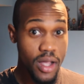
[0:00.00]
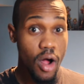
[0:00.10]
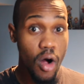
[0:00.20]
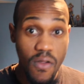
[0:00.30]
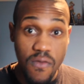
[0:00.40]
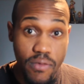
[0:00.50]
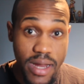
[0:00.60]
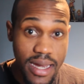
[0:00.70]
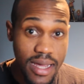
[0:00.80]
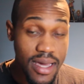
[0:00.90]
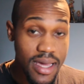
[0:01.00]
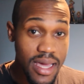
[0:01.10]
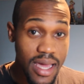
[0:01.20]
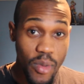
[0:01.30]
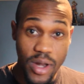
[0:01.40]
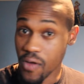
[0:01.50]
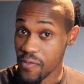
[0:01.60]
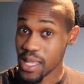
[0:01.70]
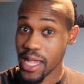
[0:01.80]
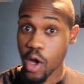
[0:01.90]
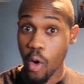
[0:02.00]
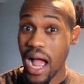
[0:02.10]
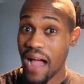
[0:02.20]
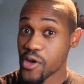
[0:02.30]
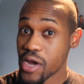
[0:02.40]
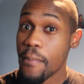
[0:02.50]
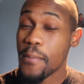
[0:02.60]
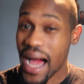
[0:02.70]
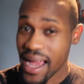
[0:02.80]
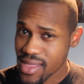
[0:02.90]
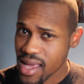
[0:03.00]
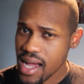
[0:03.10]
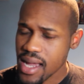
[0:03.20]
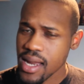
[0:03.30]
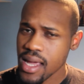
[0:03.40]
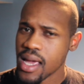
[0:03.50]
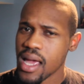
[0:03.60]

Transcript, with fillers: Culverin, when Luffy's like, go after him, Python.